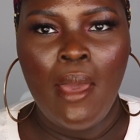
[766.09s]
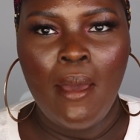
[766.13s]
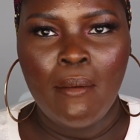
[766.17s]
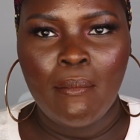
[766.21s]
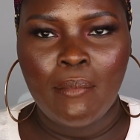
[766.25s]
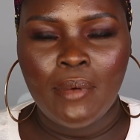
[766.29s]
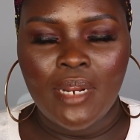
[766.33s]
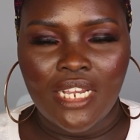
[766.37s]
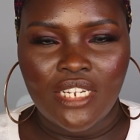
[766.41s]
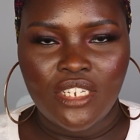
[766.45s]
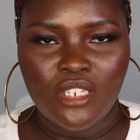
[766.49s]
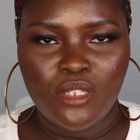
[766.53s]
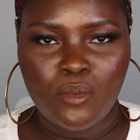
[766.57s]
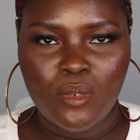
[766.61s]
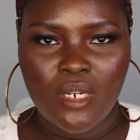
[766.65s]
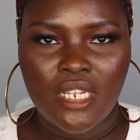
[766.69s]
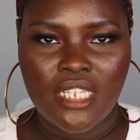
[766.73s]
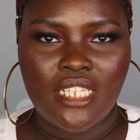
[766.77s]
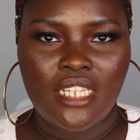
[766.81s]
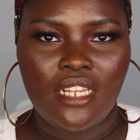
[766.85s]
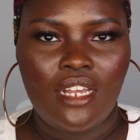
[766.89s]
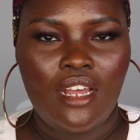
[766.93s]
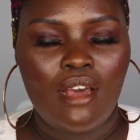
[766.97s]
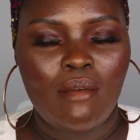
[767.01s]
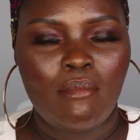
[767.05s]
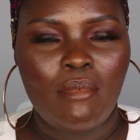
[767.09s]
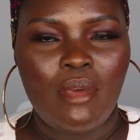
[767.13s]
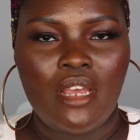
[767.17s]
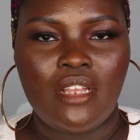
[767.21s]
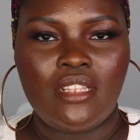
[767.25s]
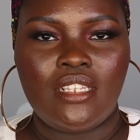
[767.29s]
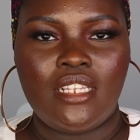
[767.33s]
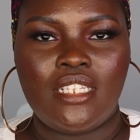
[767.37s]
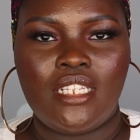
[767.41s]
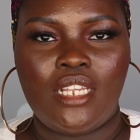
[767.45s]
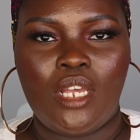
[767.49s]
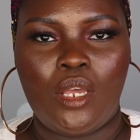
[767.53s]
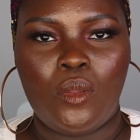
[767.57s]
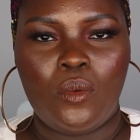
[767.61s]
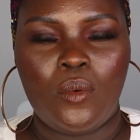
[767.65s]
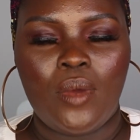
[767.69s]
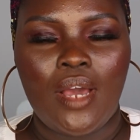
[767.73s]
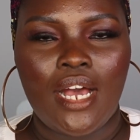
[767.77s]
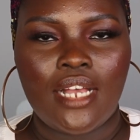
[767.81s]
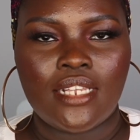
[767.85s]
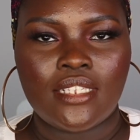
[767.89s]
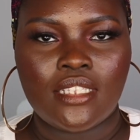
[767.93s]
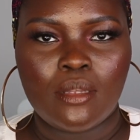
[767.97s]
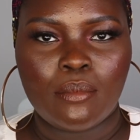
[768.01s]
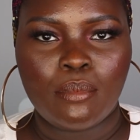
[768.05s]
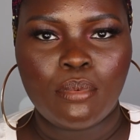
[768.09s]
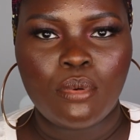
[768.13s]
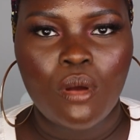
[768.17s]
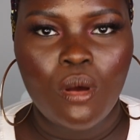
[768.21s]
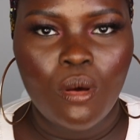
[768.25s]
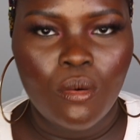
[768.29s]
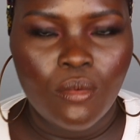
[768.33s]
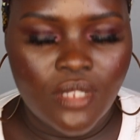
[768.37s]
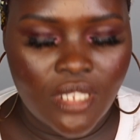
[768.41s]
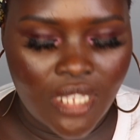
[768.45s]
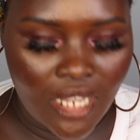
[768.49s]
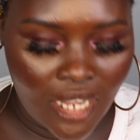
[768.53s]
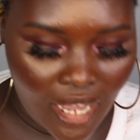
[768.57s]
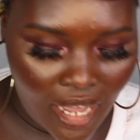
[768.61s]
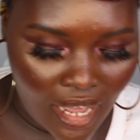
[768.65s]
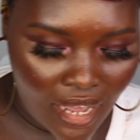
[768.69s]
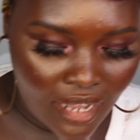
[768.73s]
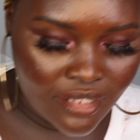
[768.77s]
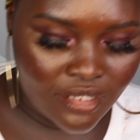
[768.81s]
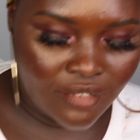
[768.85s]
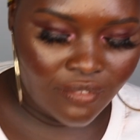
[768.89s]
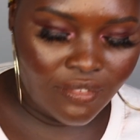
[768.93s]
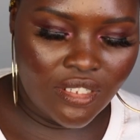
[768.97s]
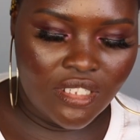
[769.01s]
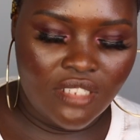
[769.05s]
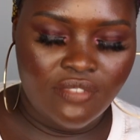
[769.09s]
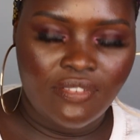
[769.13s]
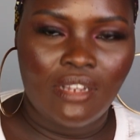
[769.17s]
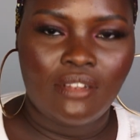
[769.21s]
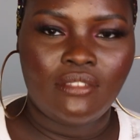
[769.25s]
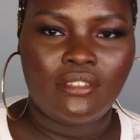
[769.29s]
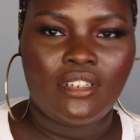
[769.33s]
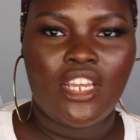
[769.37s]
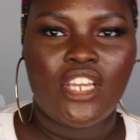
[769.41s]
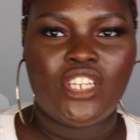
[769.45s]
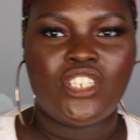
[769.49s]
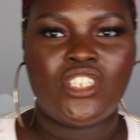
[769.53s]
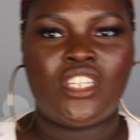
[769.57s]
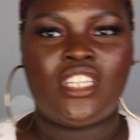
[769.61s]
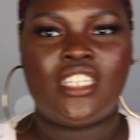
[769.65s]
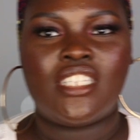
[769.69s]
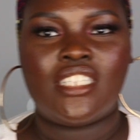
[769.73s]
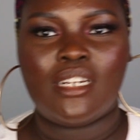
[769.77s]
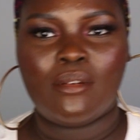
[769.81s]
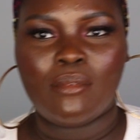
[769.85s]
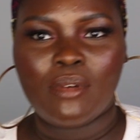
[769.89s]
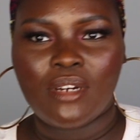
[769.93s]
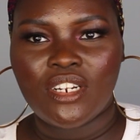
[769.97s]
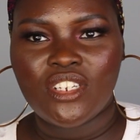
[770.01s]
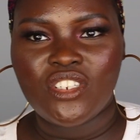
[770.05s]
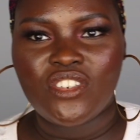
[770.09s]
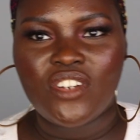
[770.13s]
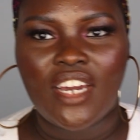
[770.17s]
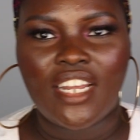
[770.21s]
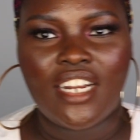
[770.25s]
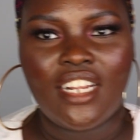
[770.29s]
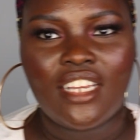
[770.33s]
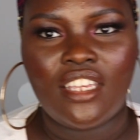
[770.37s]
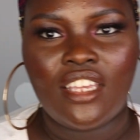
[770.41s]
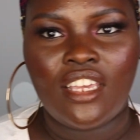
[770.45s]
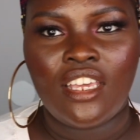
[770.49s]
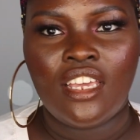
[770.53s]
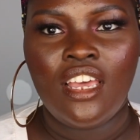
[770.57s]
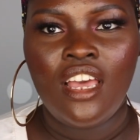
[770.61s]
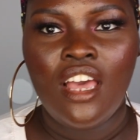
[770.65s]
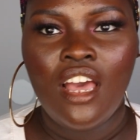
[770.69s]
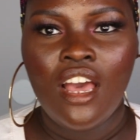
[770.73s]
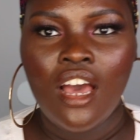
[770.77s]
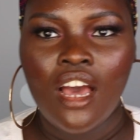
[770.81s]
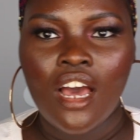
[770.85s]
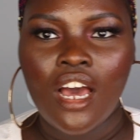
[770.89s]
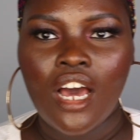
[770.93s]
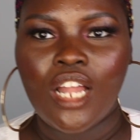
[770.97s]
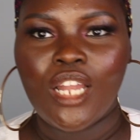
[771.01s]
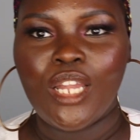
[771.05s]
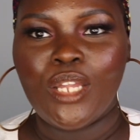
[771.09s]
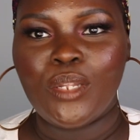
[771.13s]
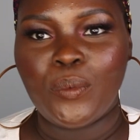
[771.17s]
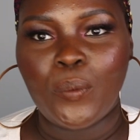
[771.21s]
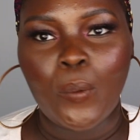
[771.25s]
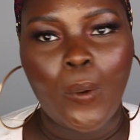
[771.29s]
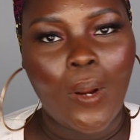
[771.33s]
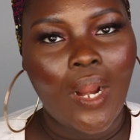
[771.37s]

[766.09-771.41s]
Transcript: But I just wanted to come here to tell you guys the pros and cons of this foundation, and I'm going to try to get a little